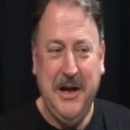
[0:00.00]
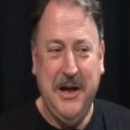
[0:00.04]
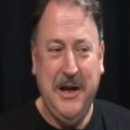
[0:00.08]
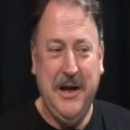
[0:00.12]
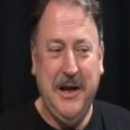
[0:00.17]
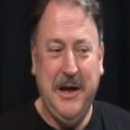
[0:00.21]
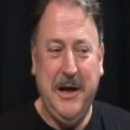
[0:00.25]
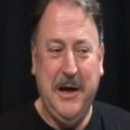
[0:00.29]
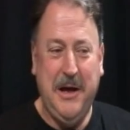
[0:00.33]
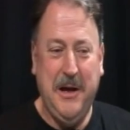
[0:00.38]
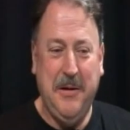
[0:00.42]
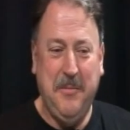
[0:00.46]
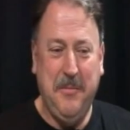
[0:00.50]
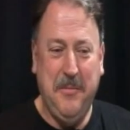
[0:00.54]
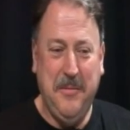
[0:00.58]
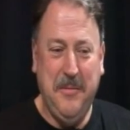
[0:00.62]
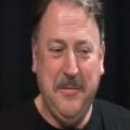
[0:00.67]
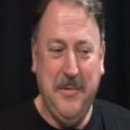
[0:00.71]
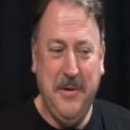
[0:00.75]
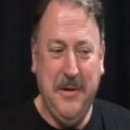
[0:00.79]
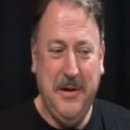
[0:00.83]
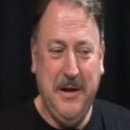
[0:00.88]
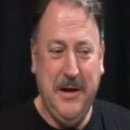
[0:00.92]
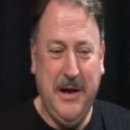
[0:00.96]

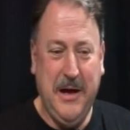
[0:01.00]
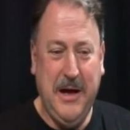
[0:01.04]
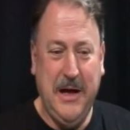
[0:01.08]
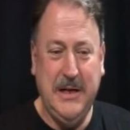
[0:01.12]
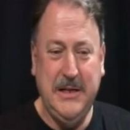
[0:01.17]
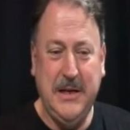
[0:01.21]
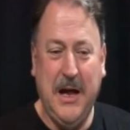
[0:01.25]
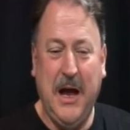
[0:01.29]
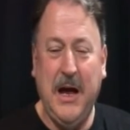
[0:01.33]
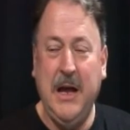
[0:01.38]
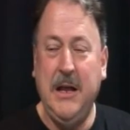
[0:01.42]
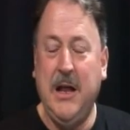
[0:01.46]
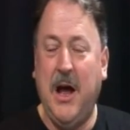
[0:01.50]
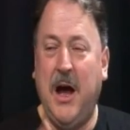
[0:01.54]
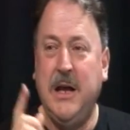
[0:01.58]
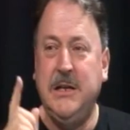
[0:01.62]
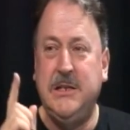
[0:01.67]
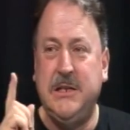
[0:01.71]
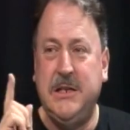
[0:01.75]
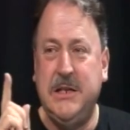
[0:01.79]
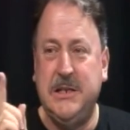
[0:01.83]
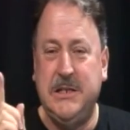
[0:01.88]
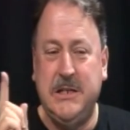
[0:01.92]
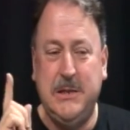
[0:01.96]
I
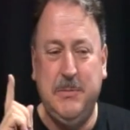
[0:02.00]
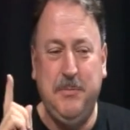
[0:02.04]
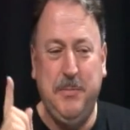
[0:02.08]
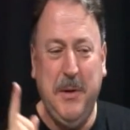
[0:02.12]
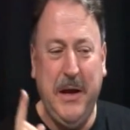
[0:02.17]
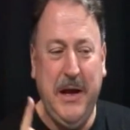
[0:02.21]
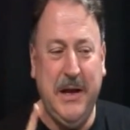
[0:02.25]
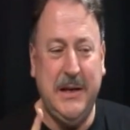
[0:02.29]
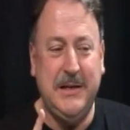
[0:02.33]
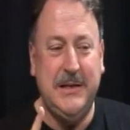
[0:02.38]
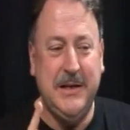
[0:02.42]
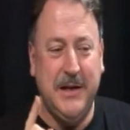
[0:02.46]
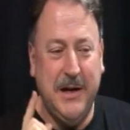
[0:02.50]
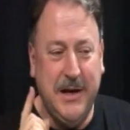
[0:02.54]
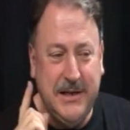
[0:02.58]
suspect